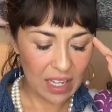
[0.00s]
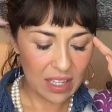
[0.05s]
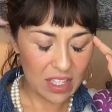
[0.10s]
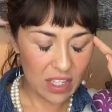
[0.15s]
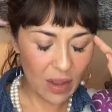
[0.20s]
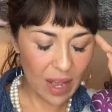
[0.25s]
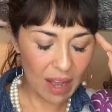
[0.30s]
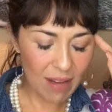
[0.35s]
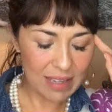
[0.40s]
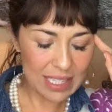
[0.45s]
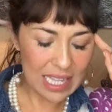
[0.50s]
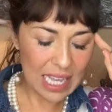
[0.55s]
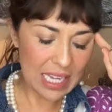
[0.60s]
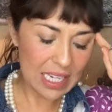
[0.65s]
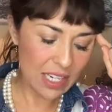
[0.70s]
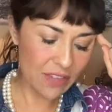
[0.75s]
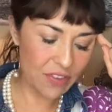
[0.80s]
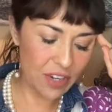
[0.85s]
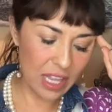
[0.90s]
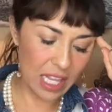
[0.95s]
So how is that
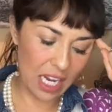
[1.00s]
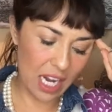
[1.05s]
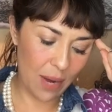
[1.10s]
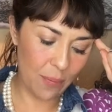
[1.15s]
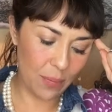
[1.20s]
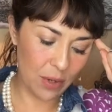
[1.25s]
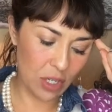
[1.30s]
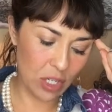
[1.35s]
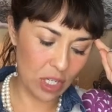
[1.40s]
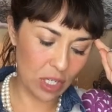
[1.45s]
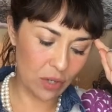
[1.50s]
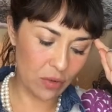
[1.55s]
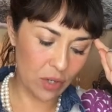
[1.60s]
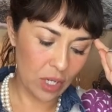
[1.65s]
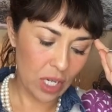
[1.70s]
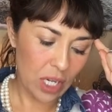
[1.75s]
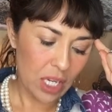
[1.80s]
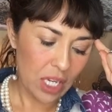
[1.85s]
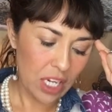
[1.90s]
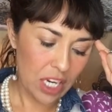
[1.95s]
different than number 2?
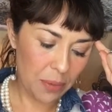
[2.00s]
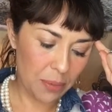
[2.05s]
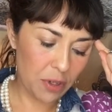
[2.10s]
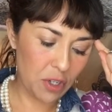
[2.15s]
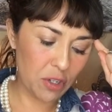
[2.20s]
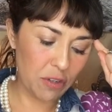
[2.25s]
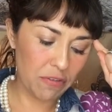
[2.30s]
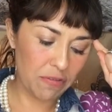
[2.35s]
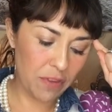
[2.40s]
Number 2,